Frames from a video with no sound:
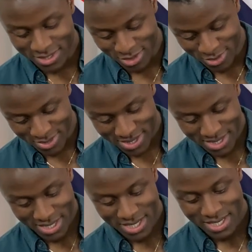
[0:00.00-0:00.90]
goes
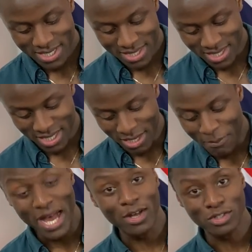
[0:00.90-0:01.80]
the
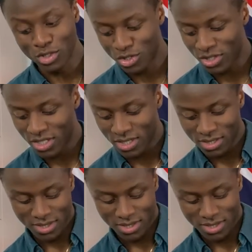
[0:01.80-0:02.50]
powdered sugar,